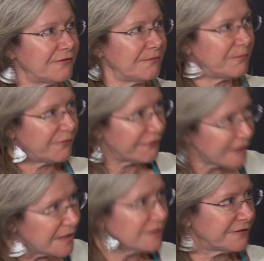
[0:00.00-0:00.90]

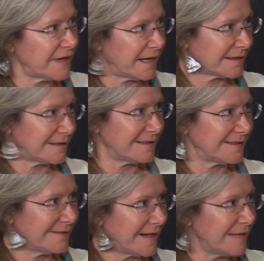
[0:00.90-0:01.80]
fear factor,
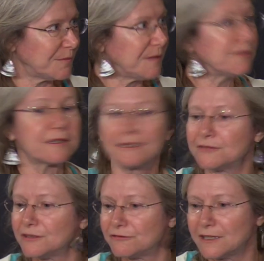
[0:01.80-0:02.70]
right? People are
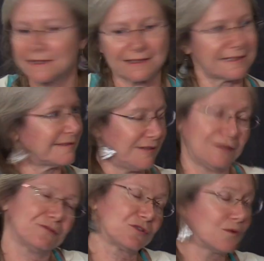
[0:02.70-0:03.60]
even afraid
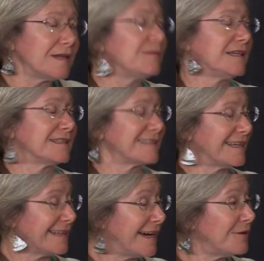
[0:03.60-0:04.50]
to, join me and
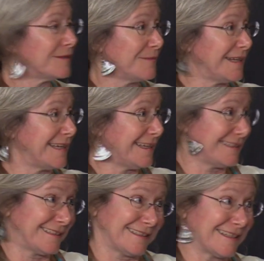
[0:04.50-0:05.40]
stand out in many
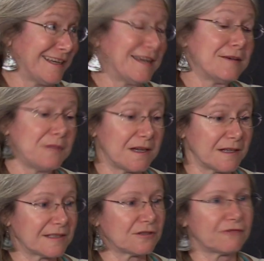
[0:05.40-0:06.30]
cases
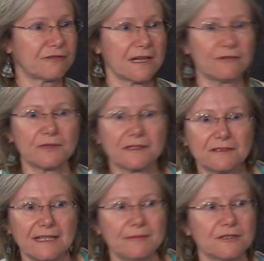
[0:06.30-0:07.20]
because they're afraid of what their
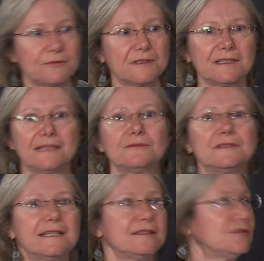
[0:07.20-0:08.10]
neighbors will think. Will
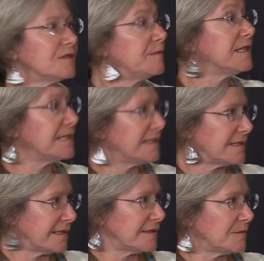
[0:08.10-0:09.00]
they lose
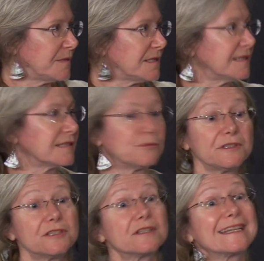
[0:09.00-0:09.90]
business at their business? Will
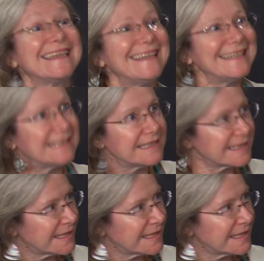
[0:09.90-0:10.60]
their kids